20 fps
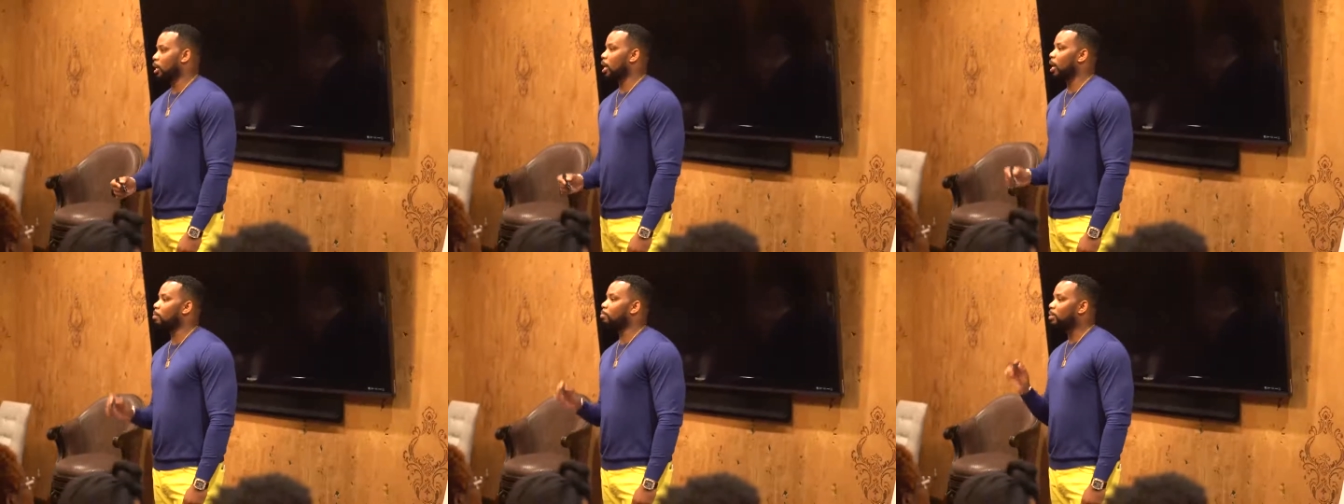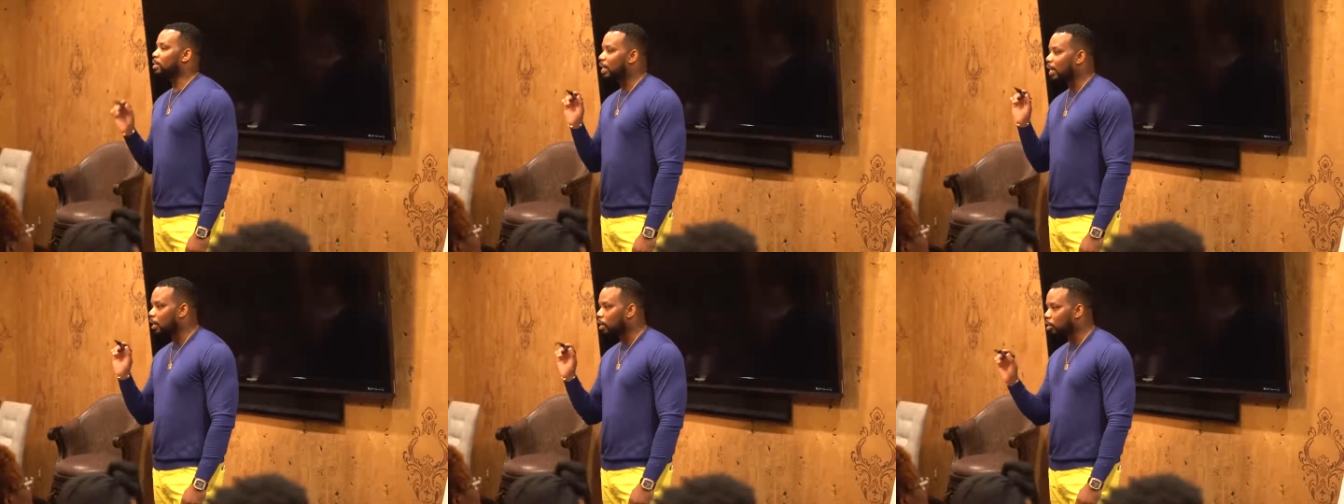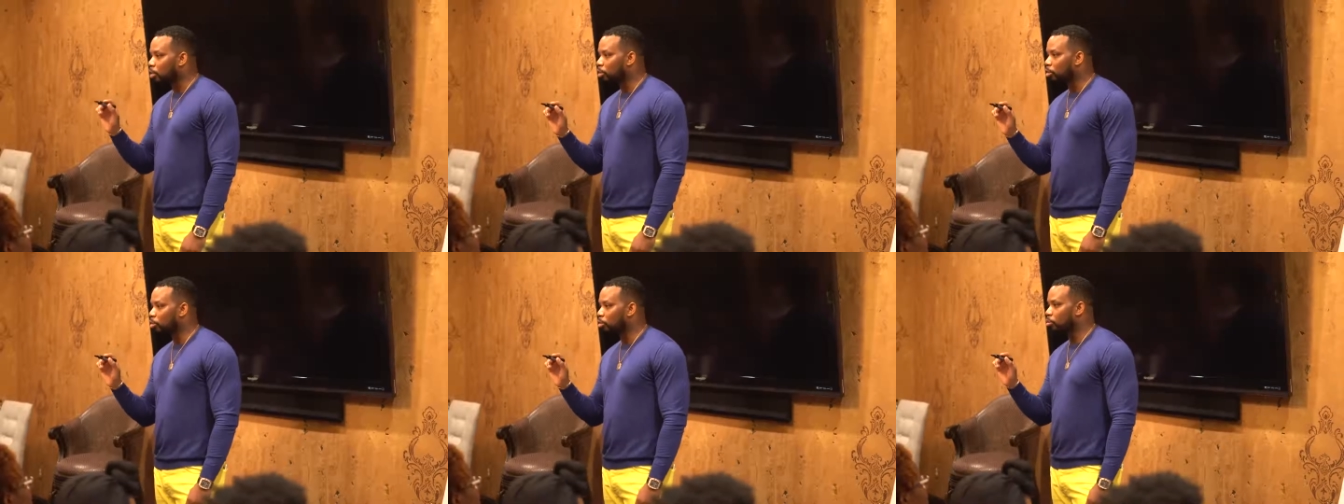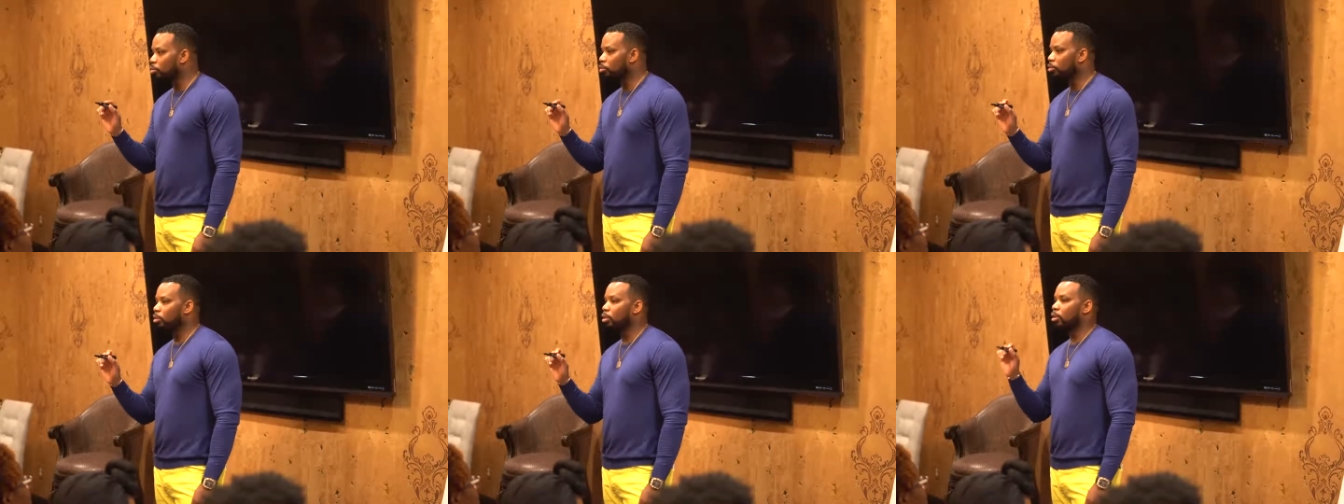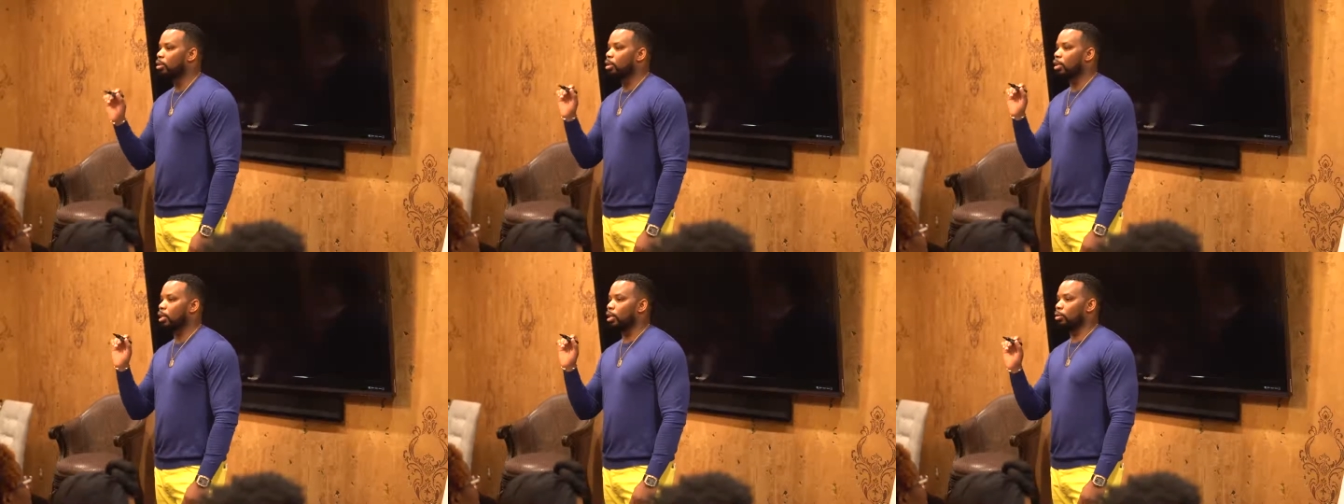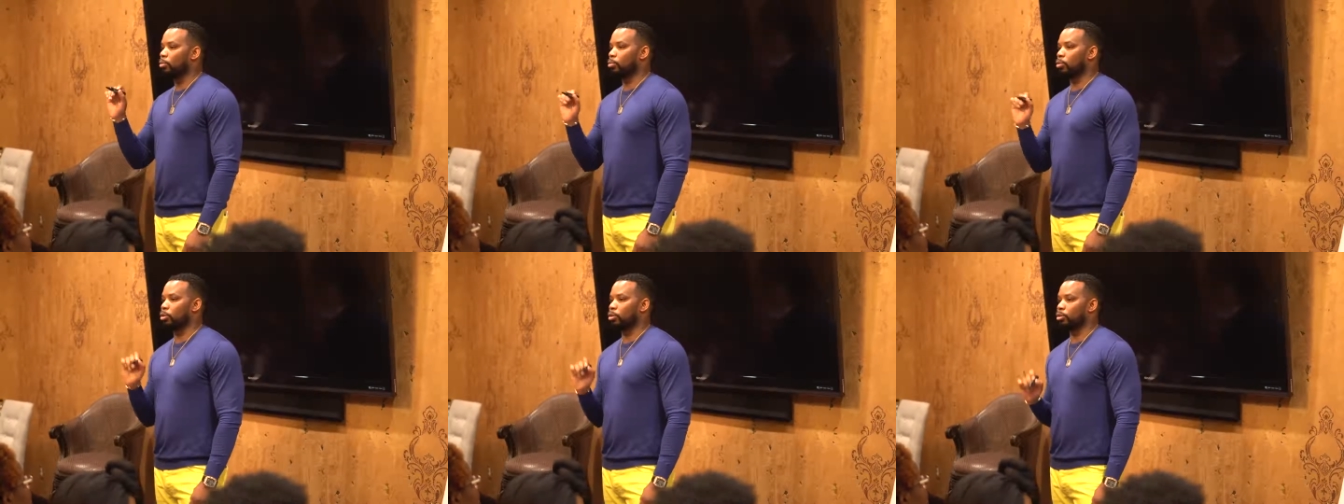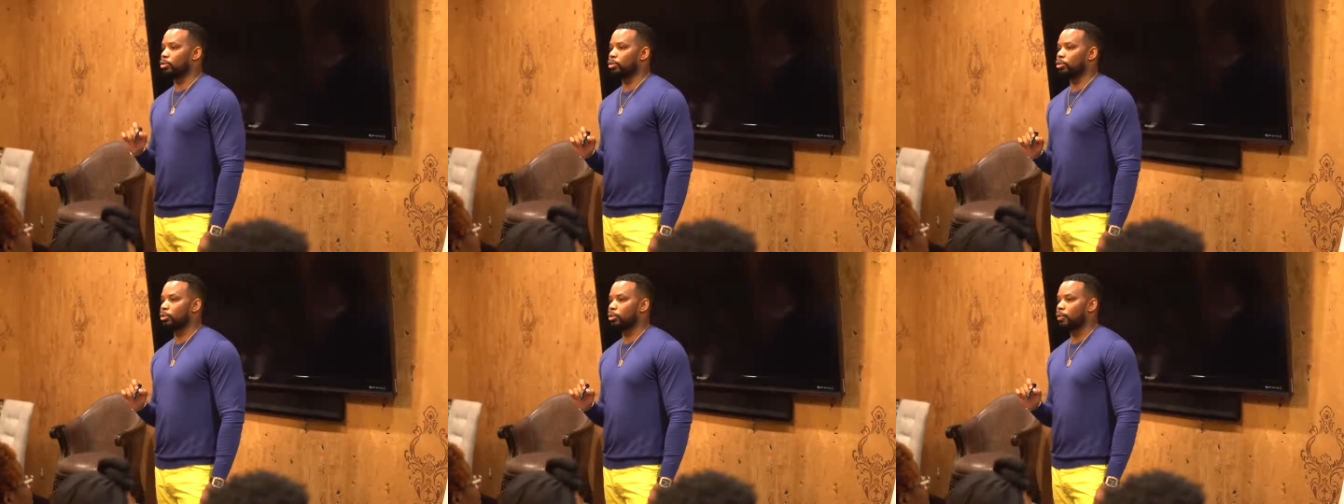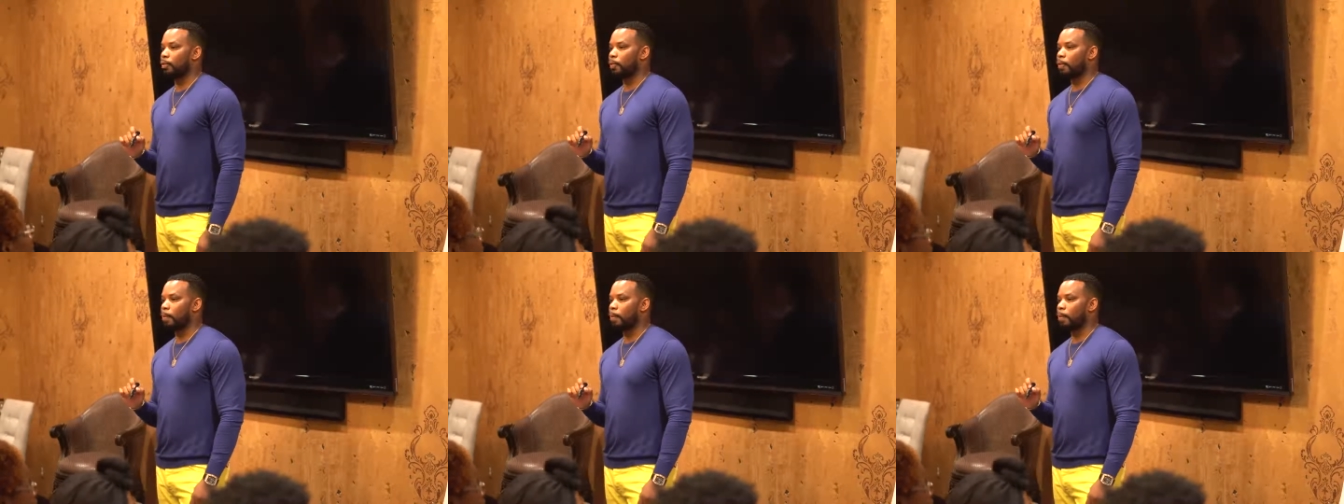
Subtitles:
I'm telling you, it works.